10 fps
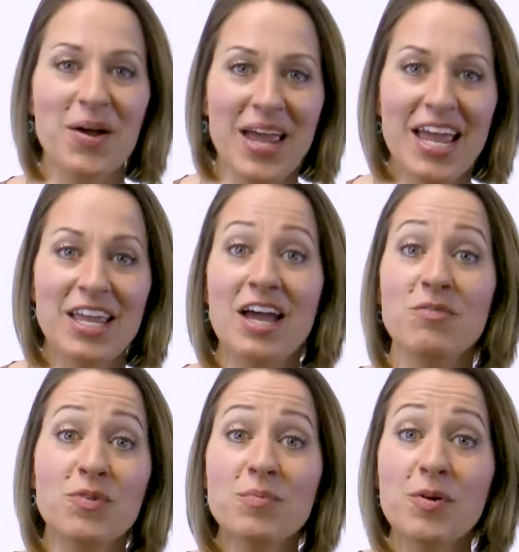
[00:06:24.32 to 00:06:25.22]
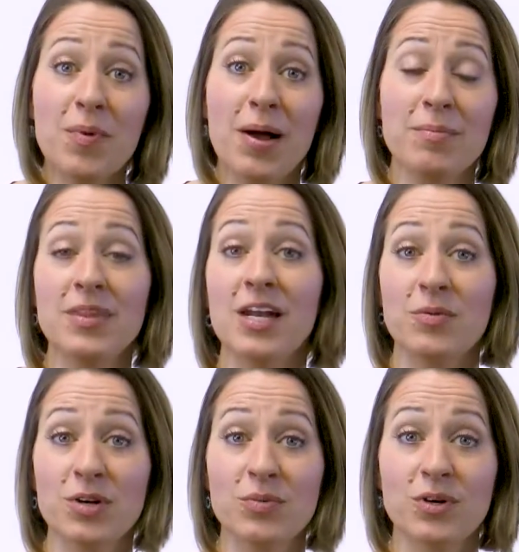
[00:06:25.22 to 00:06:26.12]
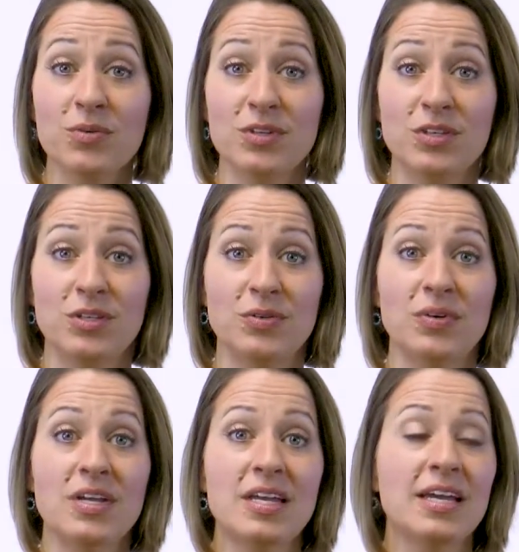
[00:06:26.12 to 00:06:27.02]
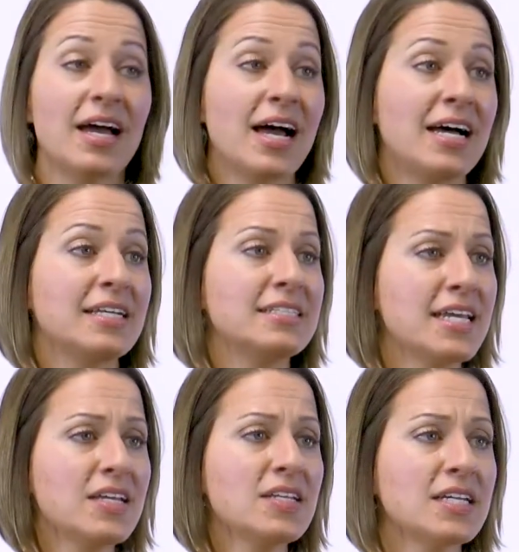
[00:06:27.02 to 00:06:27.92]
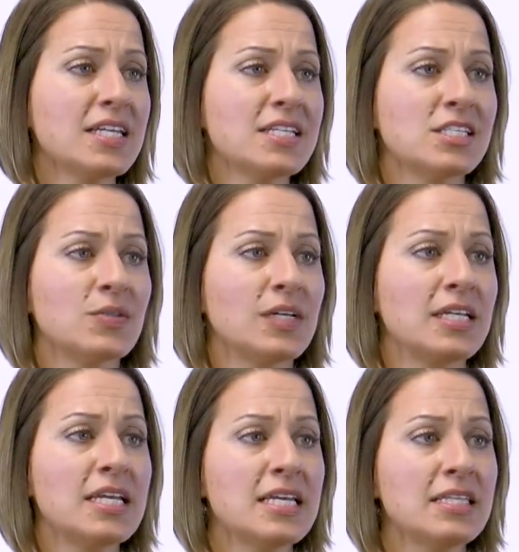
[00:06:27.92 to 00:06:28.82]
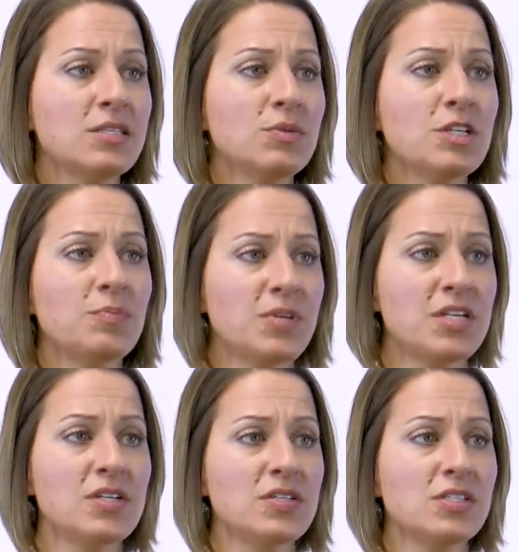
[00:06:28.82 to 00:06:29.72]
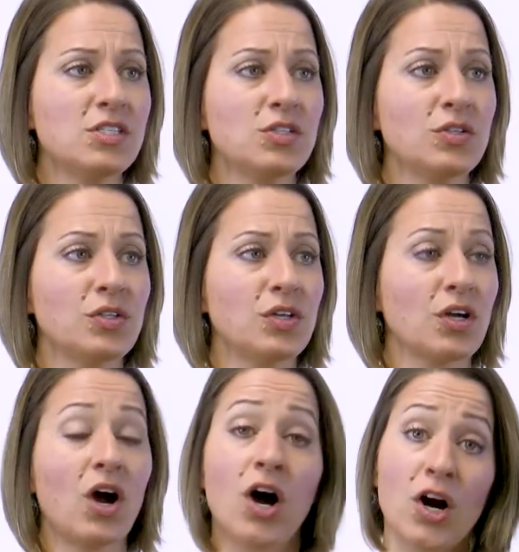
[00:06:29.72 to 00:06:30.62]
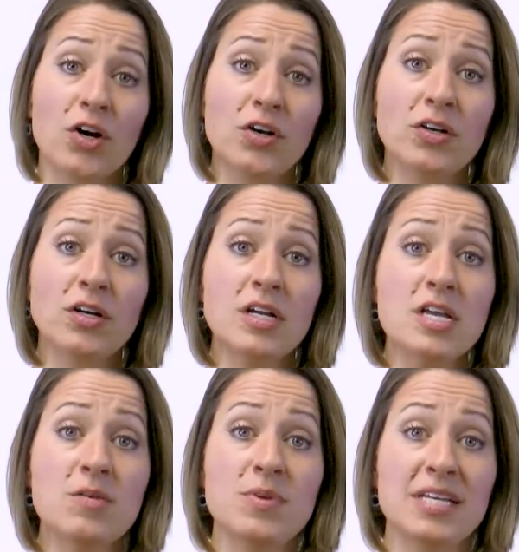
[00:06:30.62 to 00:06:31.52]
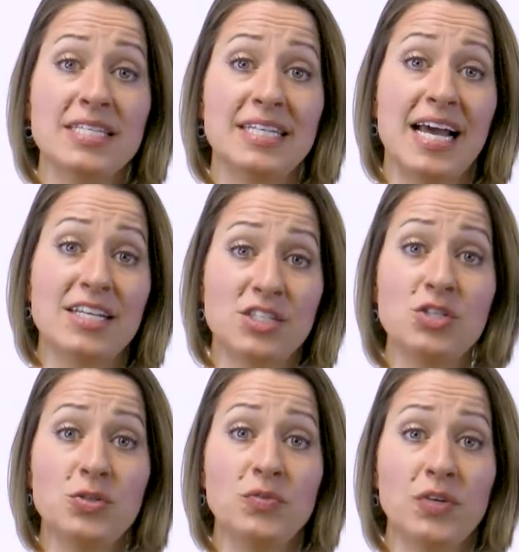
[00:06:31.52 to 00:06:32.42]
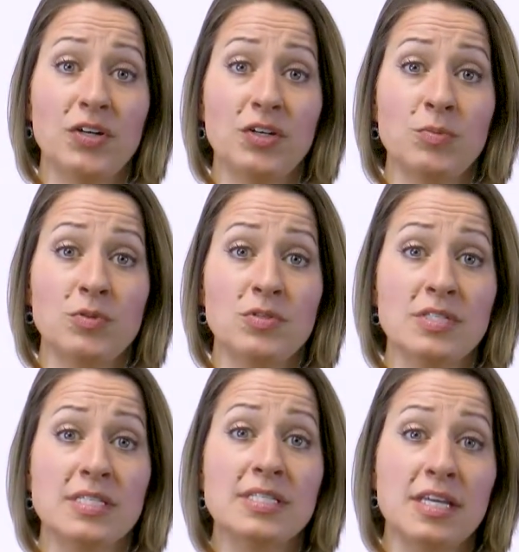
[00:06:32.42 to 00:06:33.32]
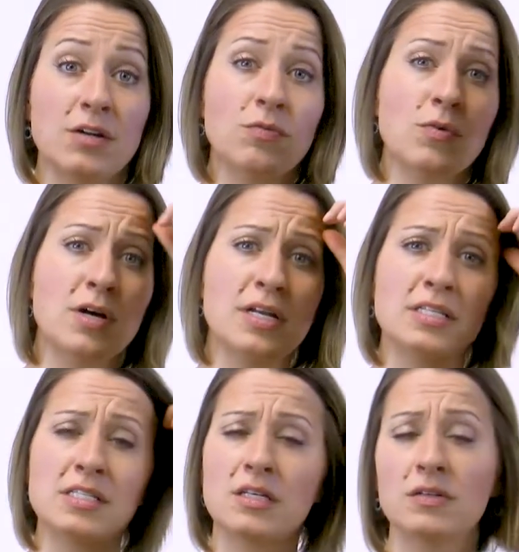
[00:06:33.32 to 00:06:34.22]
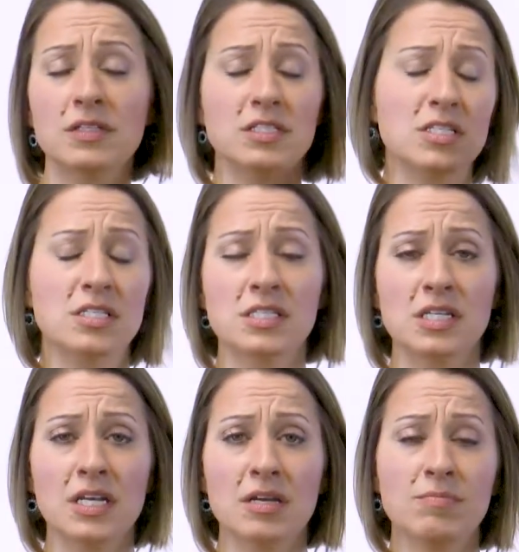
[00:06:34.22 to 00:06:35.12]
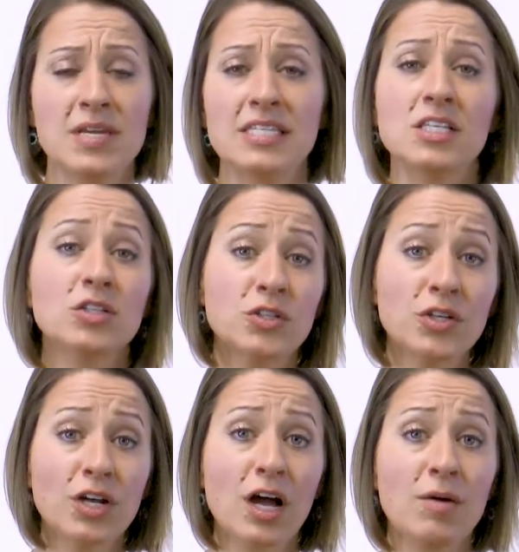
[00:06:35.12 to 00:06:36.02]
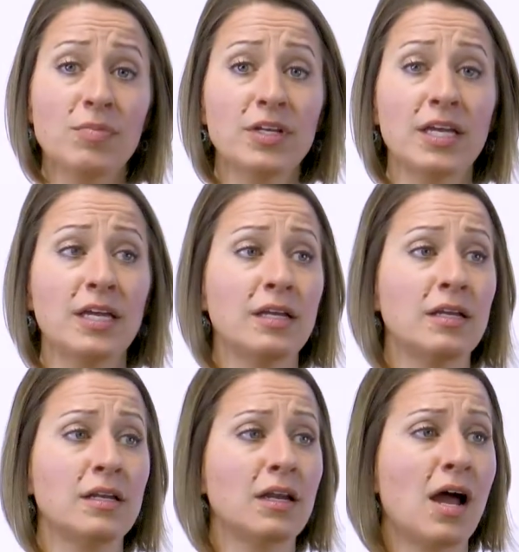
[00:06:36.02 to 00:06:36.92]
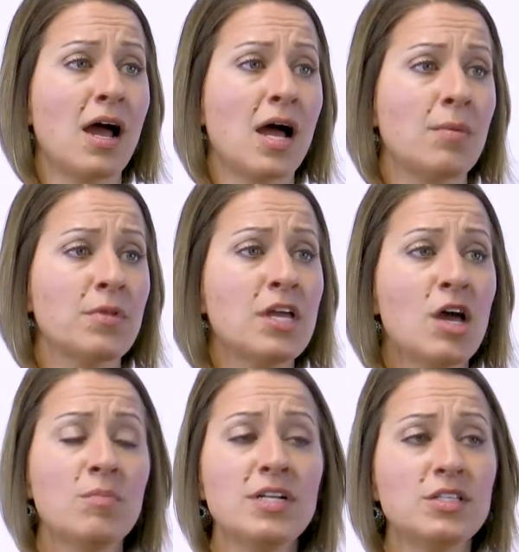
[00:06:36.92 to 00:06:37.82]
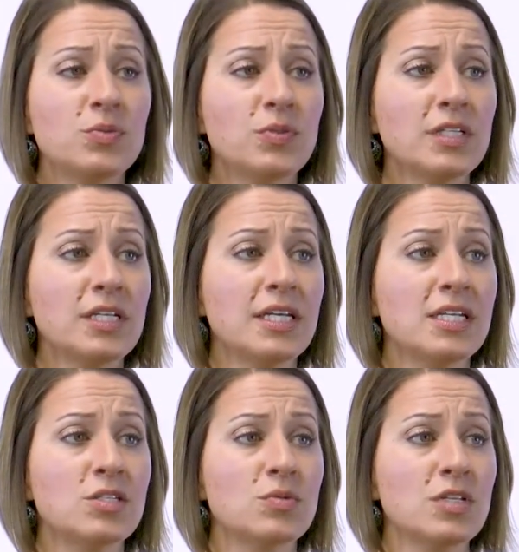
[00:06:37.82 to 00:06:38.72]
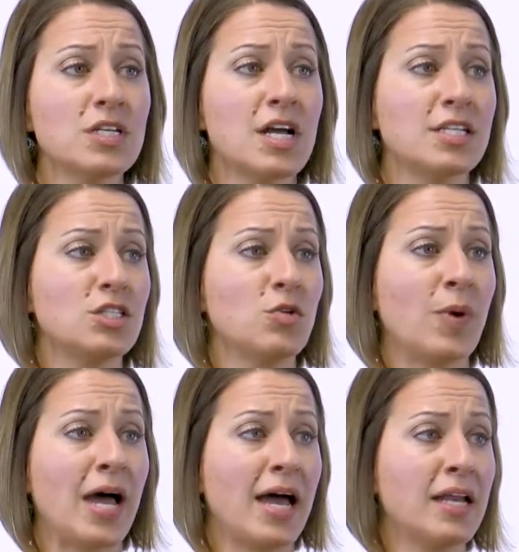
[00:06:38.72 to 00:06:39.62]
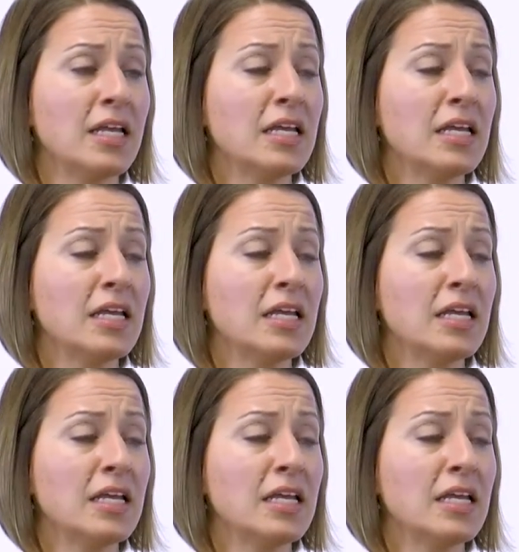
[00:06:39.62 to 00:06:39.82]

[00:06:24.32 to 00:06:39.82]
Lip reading: Okay, you have one more problem that I want to work with you. Take a look at this one. This one appears to look harder because it has 2 variables instead of 1, and so it just makes it look complicated, but it's really not so bad.